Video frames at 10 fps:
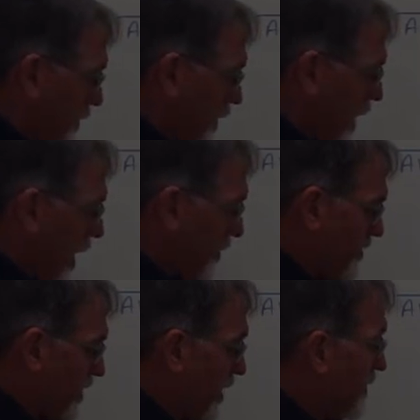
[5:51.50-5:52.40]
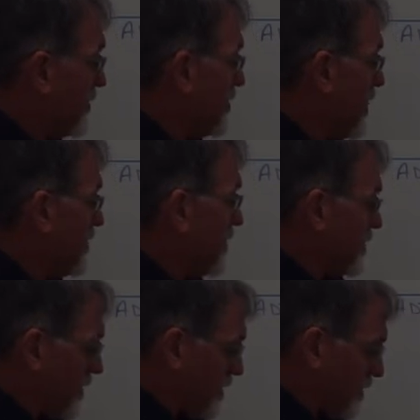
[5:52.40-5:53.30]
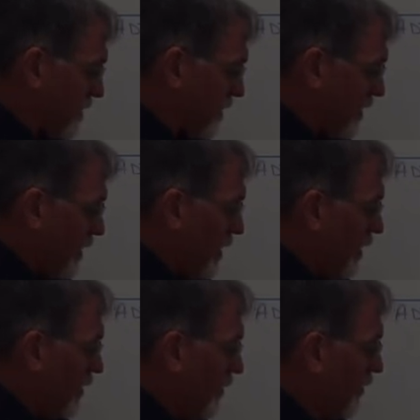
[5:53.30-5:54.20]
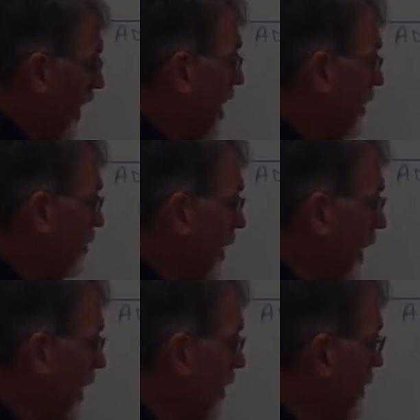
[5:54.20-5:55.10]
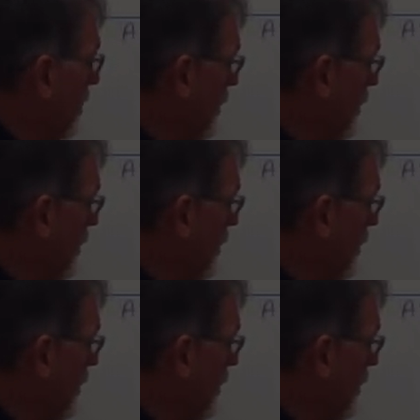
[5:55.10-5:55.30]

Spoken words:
So our opposite is 6 inches divided by